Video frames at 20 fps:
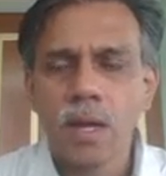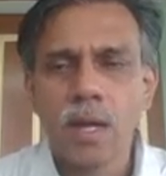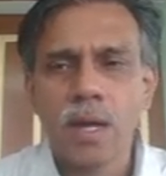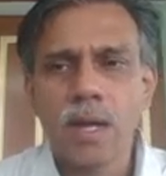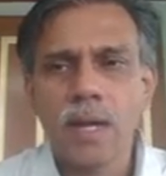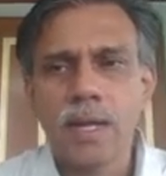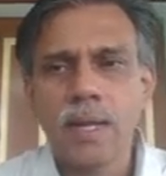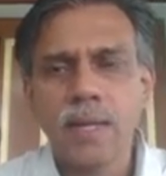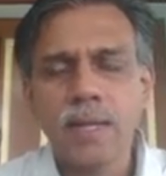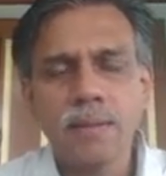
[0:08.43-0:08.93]

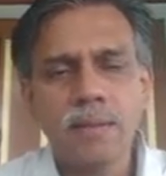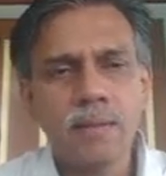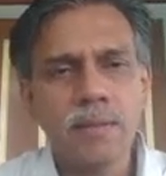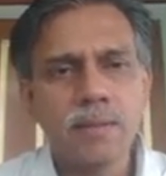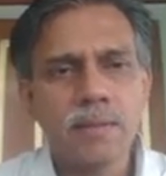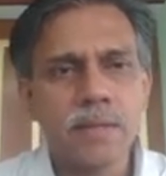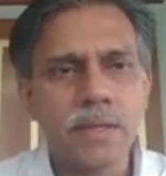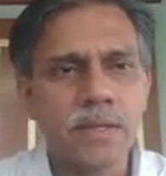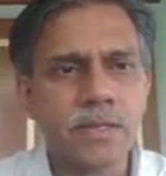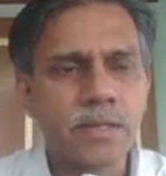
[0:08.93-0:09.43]
In
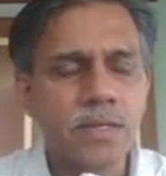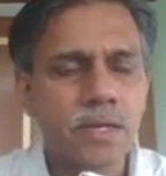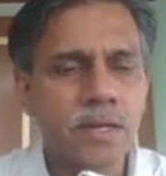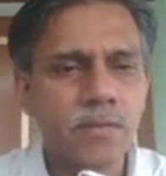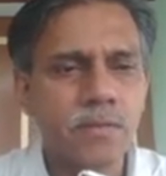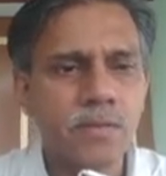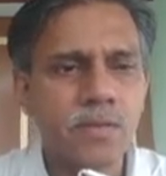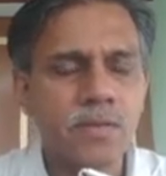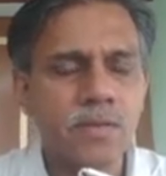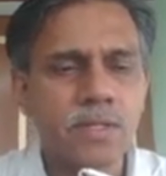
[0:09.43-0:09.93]
this lecture,
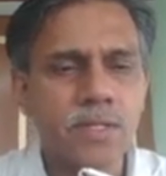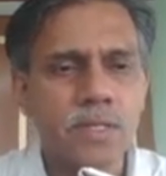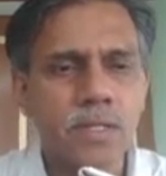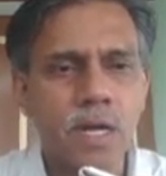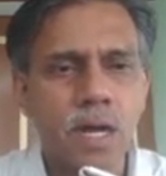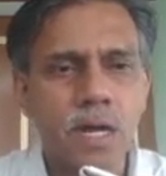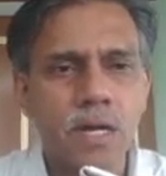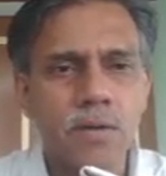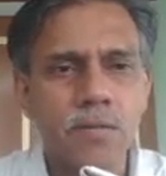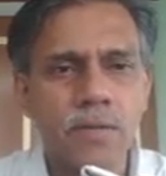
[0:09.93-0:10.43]
we will
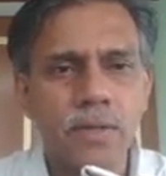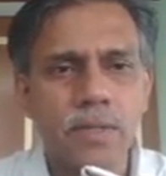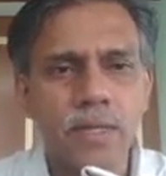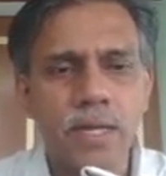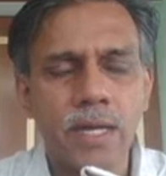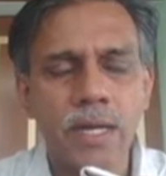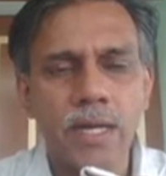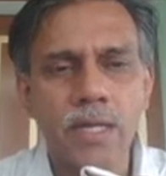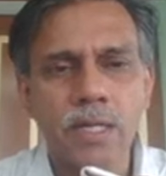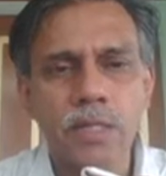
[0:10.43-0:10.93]
start with
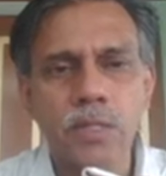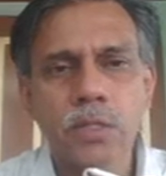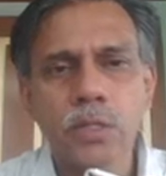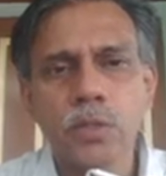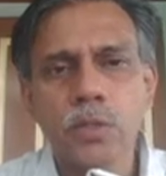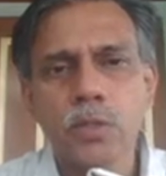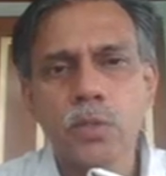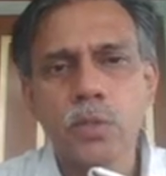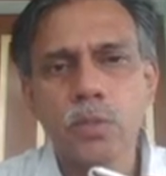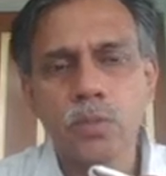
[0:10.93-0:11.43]
a
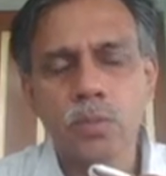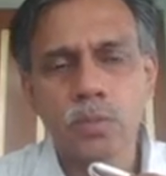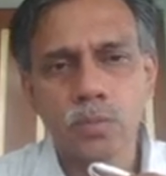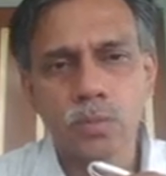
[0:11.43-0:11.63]
new